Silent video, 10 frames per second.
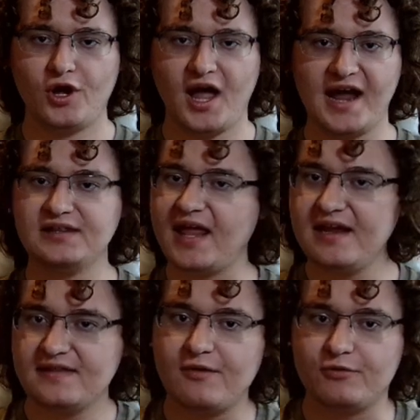I'd
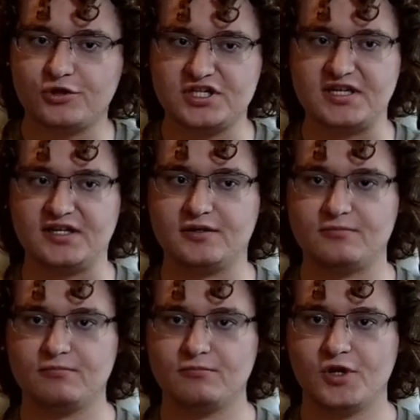like that routine,
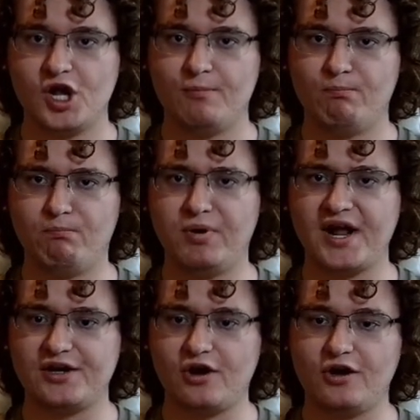but
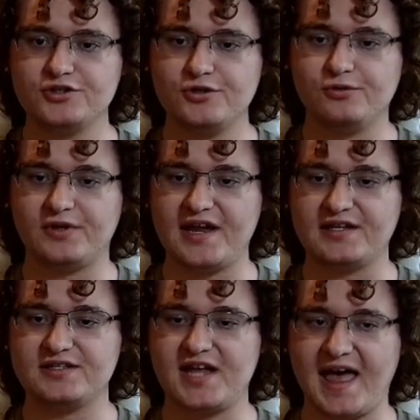I'd also
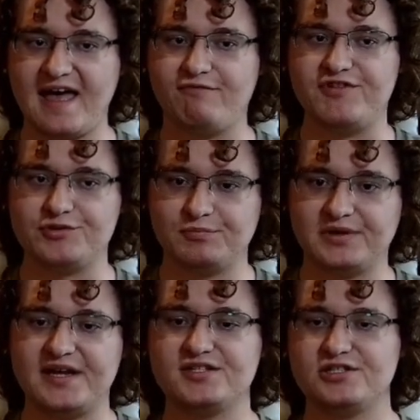like to have this
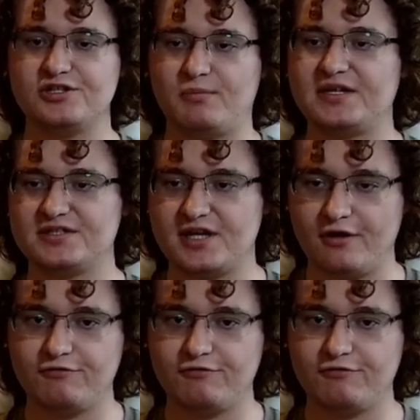place to myself.